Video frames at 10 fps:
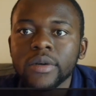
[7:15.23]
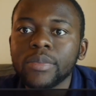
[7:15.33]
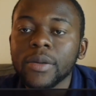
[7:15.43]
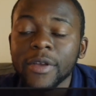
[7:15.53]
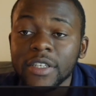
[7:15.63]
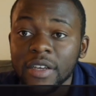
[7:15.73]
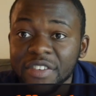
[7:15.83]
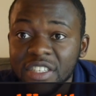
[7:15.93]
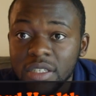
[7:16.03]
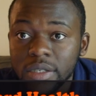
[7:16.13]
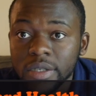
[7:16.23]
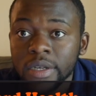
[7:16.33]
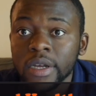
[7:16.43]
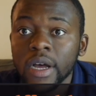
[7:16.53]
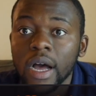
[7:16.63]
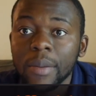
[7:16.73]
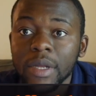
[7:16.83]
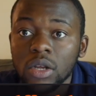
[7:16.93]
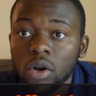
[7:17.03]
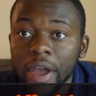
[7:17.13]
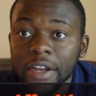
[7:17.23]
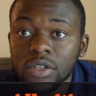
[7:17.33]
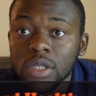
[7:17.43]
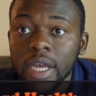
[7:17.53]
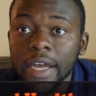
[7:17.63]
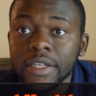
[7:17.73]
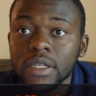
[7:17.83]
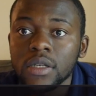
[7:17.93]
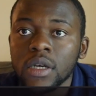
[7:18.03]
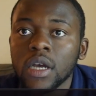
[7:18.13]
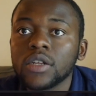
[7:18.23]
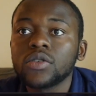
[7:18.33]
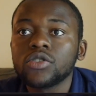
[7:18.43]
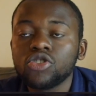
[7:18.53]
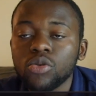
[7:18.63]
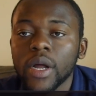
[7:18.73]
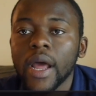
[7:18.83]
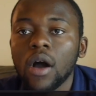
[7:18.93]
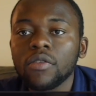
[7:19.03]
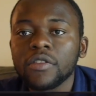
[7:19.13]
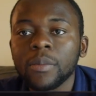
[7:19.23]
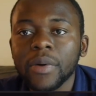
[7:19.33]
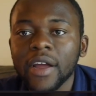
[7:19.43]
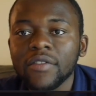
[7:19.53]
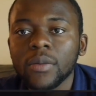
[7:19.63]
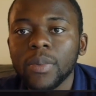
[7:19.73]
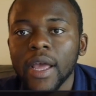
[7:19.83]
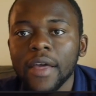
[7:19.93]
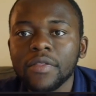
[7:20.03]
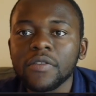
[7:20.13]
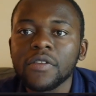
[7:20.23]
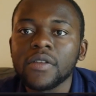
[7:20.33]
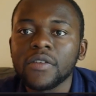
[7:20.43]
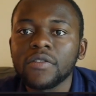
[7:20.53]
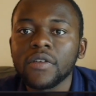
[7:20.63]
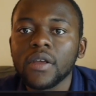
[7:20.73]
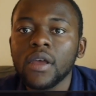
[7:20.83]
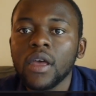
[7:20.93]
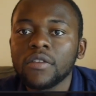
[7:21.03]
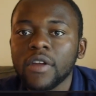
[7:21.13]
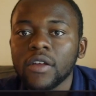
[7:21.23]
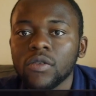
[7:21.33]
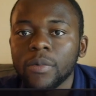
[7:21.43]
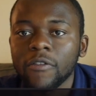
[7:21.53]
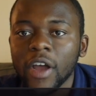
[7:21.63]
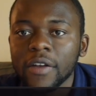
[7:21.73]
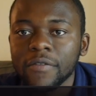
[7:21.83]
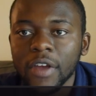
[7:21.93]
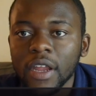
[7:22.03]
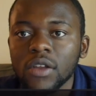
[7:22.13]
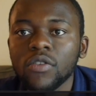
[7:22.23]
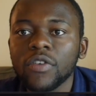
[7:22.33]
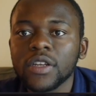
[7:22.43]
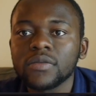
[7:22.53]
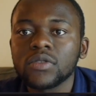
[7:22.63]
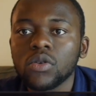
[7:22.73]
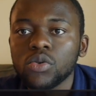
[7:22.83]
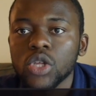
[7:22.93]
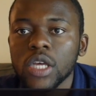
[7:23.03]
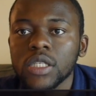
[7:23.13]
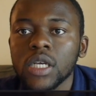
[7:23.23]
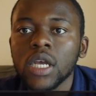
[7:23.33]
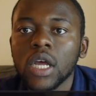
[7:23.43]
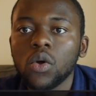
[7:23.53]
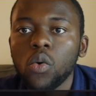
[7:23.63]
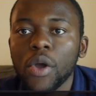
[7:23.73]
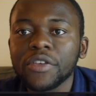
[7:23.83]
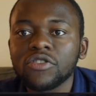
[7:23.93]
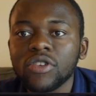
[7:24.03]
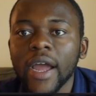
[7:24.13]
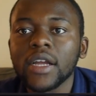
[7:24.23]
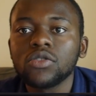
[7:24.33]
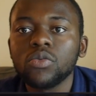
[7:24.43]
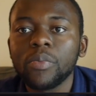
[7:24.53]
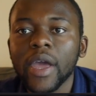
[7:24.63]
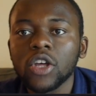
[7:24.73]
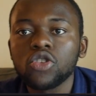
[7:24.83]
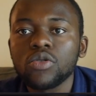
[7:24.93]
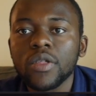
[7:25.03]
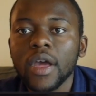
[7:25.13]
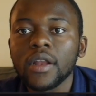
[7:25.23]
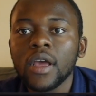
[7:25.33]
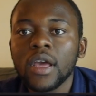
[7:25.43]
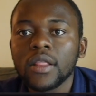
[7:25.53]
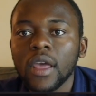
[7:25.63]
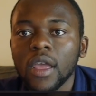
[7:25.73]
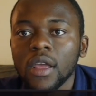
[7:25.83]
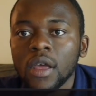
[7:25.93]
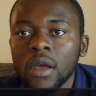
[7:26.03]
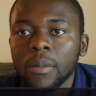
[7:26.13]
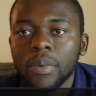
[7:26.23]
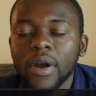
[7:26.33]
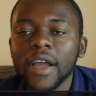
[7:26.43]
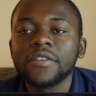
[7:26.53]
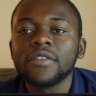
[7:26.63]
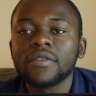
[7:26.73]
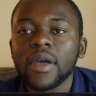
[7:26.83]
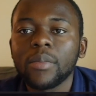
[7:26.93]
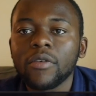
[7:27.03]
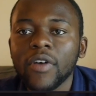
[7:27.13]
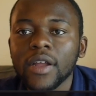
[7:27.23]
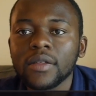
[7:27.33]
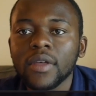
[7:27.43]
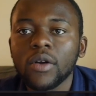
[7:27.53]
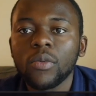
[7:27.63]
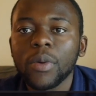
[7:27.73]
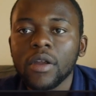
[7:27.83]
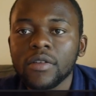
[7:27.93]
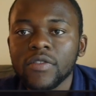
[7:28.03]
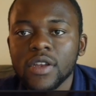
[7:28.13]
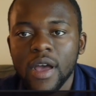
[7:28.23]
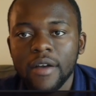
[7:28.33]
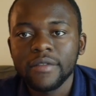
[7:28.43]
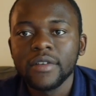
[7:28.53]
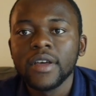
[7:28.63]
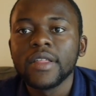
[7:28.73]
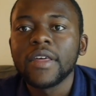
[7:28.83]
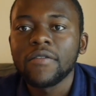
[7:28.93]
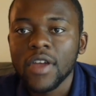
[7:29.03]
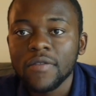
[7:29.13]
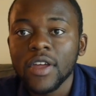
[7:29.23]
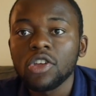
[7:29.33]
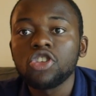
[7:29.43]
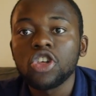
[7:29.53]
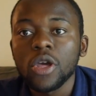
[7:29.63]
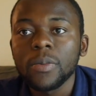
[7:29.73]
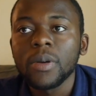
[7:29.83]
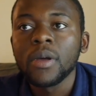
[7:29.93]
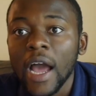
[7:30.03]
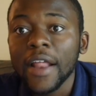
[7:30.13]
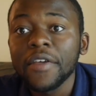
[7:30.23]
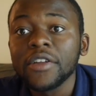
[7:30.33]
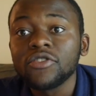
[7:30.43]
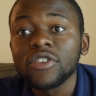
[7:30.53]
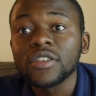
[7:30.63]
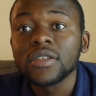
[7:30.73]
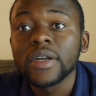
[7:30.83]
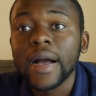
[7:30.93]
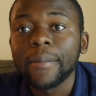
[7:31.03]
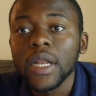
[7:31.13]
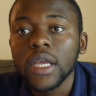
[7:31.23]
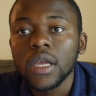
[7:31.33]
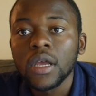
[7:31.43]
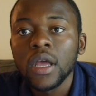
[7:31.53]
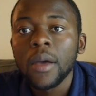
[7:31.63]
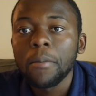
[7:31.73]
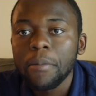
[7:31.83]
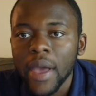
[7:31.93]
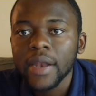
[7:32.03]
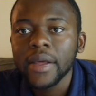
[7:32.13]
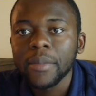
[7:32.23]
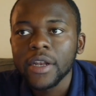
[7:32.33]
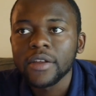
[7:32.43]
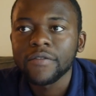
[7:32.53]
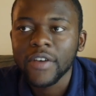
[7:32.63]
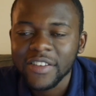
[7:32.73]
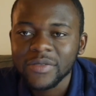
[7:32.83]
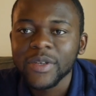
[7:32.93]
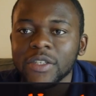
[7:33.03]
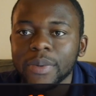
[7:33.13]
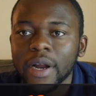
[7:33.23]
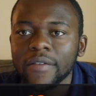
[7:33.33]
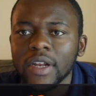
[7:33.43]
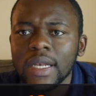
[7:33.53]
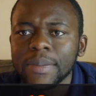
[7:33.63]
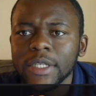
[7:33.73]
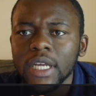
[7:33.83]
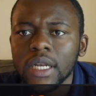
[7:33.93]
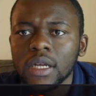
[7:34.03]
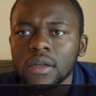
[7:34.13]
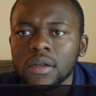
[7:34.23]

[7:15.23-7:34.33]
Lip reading: Premier Services Medical Aid Society. And so Steward Health is a private player in this industry, trying to provide very innovative solutions and always trying to make sure that the prices they're providing, they're competitive enough. They're very, very cheap. Another interesting company, Pentamed Investments Private Limited.